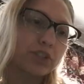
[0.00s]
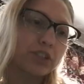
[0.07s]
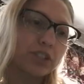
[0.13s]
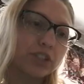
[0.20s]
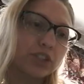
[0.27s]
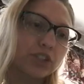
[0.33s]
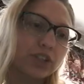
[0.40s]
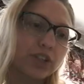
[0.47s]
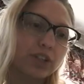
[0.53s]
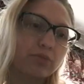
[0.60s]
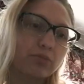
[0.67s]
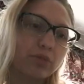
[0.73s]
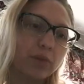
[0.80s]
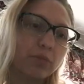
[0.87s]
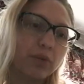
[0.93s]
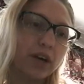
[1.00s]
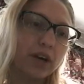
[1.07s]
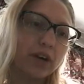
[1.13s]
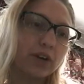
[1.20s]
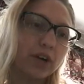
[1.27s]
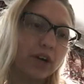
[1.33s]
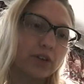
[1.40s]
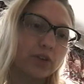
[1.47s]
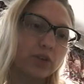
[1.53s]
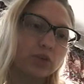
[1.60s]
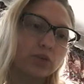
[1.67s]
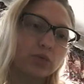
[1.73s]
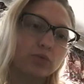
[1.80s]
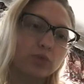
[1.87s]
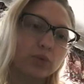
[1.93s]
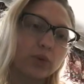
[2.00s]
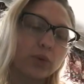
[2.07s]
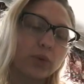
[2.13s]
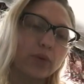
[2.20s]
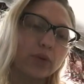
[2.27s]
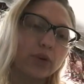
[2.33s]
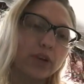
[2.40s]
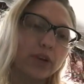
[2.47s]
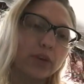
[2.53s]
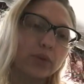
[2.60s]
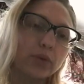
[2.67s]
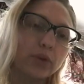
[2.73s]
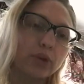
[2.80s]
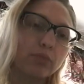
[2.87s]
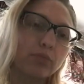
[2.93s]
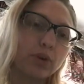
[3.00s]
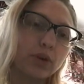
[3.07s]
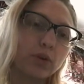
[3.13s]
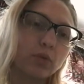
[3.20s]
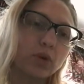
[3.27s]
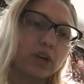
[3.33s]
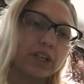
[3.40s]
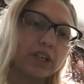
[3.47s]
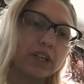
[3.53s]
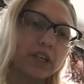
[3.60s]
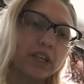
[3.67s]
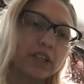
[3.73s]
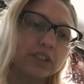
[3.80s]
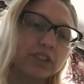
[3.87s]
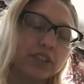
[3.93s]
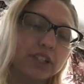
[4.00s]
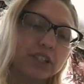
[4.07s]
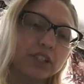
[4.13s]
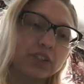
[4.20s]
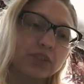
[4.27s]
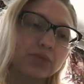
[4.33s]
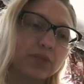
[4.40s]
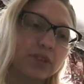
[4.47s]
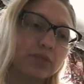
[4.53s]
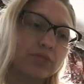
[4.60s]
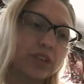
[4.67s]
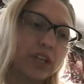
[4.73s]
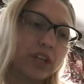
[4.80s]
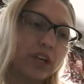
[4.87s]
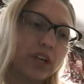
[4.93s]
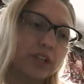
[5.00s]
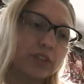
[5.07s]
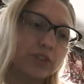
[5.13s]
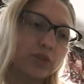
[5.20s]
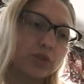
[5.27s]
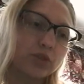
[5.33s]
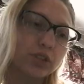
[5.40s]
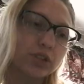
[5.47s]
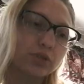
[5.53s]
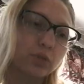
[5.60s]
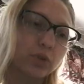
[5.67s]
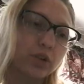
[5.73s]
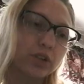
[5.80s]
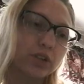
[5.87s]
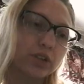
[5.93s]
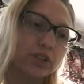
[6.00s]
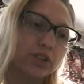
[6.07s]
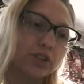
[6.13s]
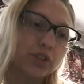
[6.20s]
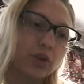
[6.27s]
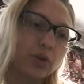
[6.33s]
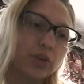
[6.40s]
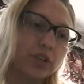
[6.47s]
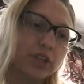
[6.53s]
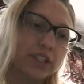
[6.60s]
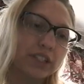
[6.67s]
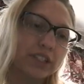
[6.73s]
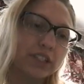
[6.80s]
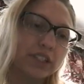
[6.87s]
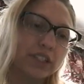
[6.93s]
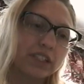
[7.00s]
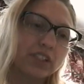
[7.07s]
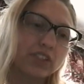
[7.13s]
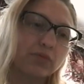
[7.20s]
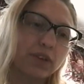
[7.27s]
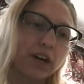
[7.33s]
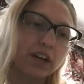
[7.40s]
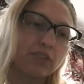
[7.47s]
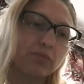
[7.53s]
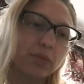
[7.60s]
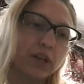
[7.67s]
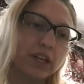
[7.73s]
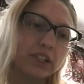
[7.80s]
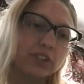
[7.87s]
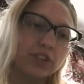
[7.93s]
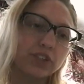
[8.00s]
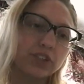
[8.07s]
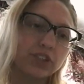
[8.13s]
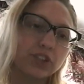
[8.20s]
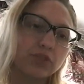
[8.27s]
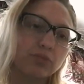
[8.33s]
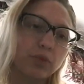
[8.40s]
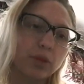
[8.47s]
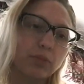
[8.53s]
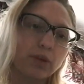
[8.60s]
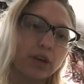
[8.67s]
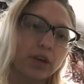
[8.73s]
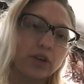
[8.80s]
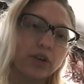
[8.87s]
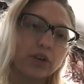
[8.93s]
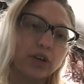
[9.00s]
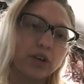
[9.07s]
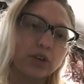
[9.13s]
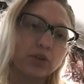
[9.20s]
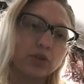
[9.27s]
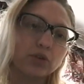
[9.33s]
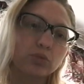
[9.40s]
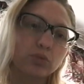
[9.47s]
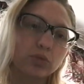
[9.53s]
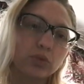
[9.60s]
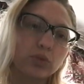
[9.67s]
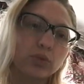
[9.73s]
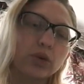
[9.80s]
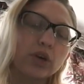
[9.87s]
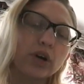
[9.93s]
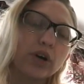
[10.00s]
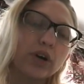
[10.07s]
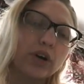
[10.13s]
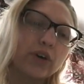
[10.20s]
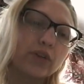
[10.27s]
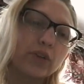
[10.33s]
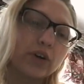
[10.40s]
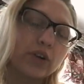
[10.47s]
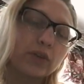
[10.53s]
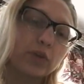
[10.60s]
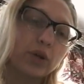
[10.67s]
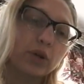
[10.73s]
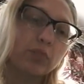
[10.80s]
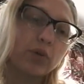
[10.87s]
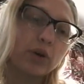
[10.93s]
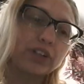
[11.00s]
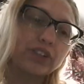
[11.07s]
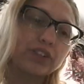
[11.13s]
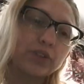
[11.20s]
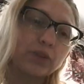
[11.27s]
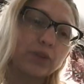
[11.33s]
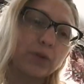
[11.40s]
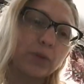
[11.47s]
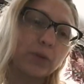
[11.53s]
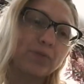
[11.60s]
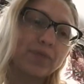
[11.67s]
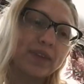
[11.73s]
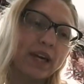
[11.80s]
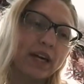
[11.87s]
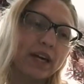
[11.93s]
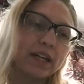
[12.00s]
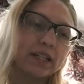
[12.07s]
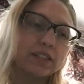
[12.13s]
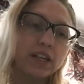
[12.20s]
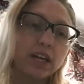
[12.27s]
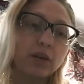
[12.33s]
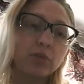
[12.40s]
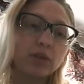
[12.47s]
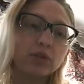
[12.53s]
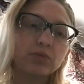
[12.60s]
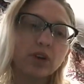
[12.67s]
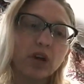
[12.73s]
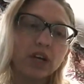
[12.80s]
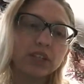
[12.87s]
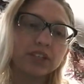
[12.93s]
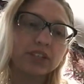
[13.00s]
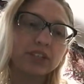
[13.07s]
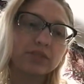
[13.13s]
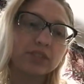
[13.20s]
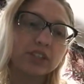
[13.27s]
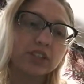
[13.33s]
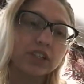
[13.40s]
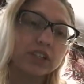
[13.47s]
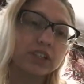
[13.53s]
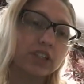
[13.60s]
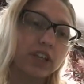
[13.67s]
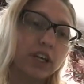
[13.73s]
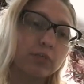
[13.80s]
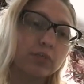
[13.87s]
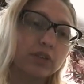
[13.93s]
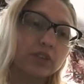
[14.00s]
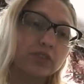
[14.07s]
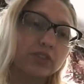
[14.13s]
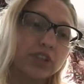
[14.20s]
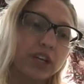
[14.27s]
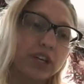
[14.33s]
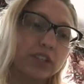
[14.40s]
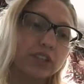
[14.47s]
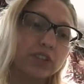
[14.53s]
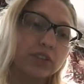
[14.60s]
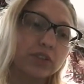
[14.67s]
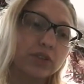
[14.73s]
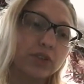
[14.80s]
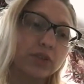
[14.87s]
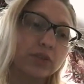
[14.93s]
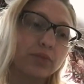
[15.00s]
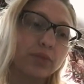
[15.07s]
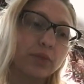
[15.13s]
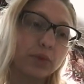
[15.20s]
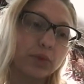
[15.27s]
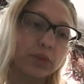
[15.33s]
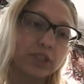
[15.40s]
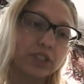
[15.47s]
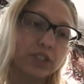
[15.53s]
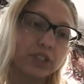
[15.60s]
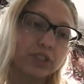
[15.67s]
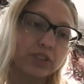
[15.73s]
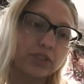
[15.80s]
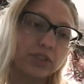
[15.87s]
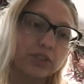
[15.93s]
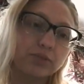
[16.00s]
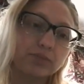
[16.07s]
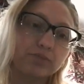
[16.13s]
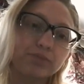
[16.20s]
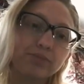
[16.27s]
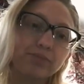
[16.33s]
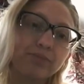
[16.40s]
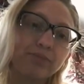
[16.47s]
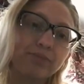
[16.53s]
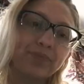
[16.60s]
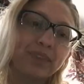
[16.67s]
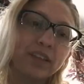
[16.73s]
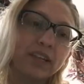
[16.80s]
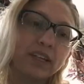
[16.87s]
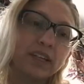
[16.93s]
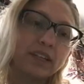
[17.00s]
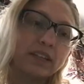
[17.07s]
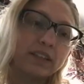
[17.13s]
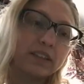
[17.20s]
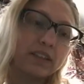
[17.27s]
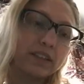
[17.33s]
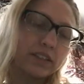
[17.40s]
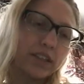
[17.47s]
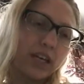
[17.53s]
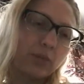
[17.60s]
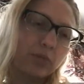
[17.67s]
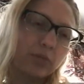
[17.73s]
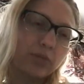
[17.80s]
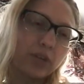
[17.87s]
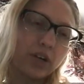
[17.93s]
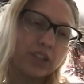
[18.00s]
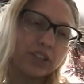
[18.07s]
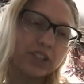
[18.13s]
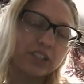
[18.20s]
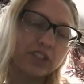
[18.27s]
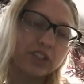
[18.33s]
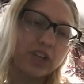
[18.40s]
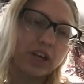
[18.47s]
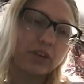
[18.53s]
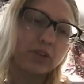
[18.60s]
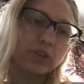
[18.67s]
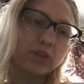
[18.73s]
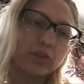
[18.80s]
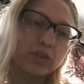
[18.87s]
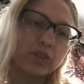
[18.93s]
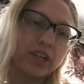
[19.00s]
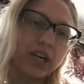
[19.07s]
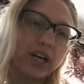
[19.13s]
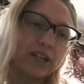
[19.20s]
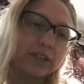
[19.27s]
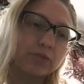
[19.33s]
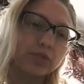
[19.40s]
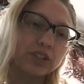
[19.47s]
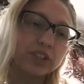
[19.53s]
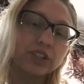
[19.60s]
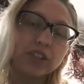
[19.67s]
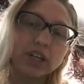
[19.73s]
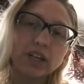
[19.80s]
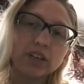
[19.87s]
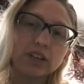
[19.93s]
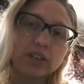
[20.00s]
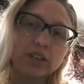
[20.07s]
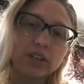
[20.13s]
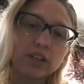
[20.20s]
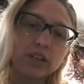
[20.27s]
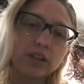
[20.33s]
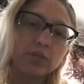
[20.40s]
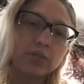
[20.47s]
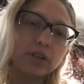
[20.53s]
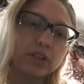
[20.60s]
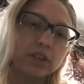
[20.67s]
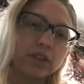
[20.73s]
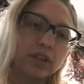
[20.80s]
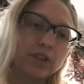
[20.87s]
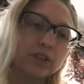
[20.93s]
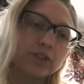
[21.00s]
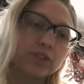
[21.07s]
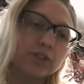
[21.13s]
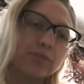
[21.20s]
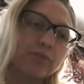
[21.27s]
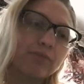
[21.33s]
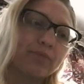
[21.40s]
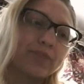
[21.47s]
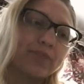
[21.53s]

petition prepared under Rule 33.1 exceeds 1,500 words or exceeds 5 pages if prepared under Rule 33.2, a table of contents and a table of cited authorities. The table of contents shall include the items contained in the appendix.